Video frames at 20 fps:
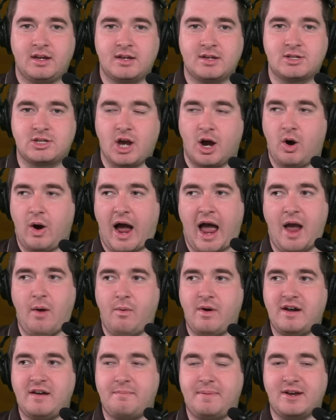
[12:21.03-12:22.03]
So I
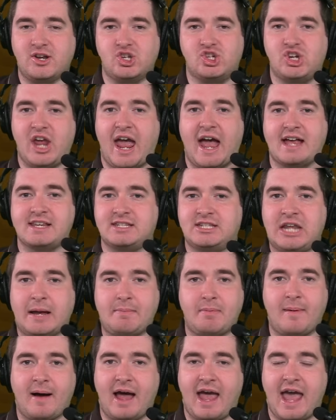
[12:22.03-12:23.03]
wouldn't have been jazzed
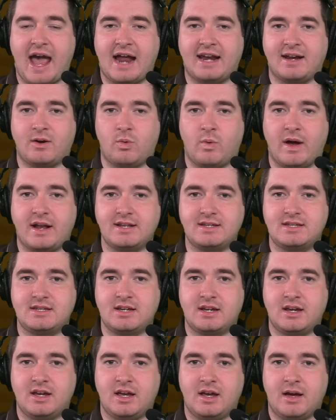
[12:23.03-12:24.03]
up about adding Wentz.
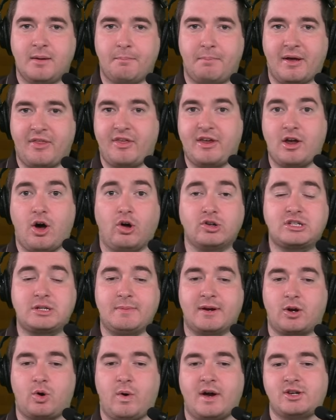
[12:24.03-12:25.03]
But the
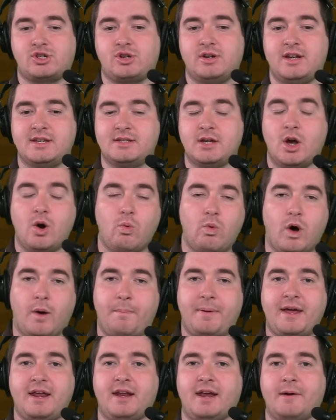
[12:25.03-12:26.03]
ultimate question is, well,
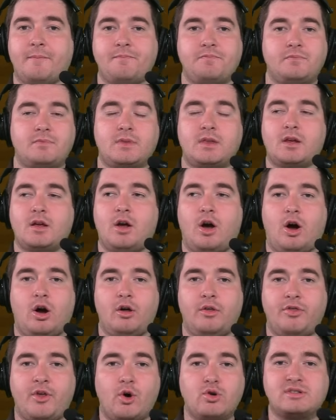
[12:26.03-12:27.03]
Petey,
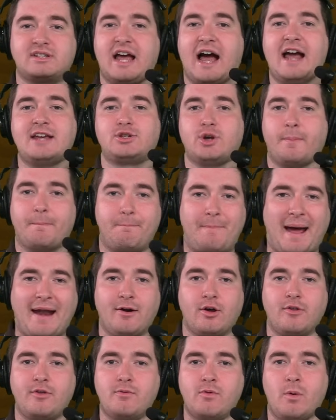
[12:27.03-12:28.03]
those guys are
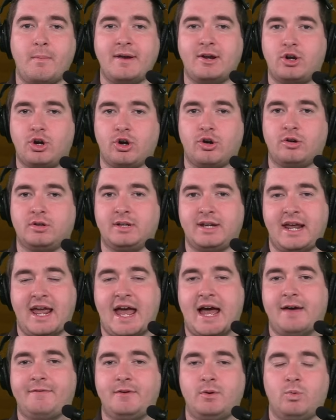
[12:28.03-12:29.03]
better than what we currently
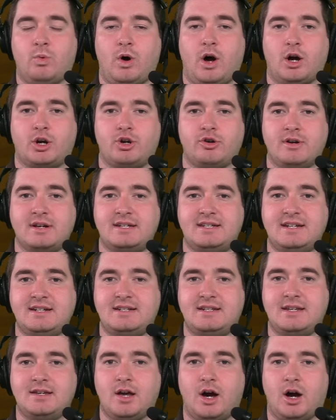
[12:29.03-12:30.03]
have in Walker and
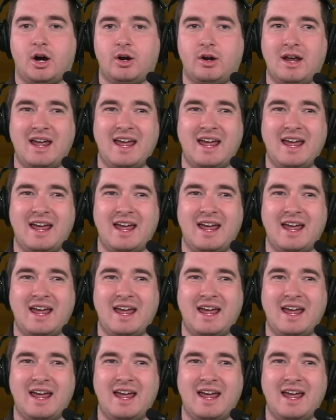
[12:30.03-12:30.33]
DTR.